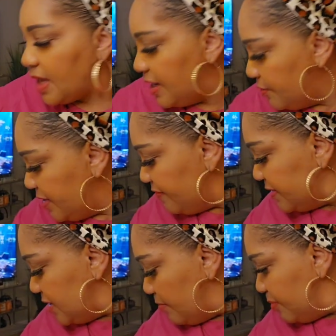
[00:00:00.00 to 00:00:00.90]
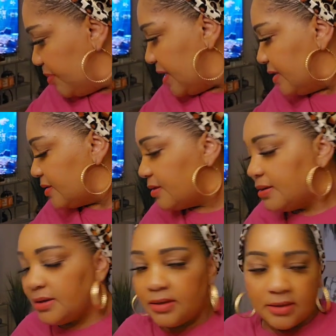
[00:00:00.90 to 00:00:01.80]
I don't have a dump bag
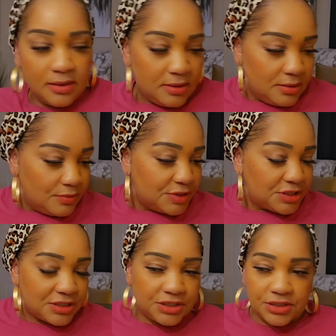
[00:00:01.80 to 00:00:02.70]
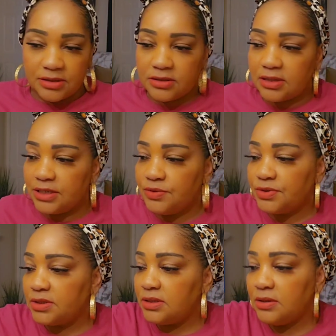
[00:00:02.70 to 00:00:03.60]
which I should. I
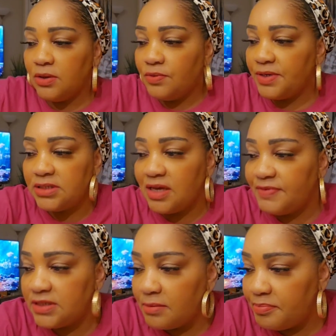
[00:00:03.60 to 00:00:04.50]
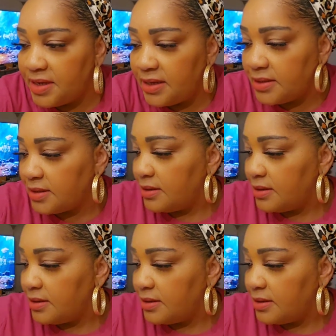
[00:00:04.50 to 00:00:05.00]
usually always have a dump bag.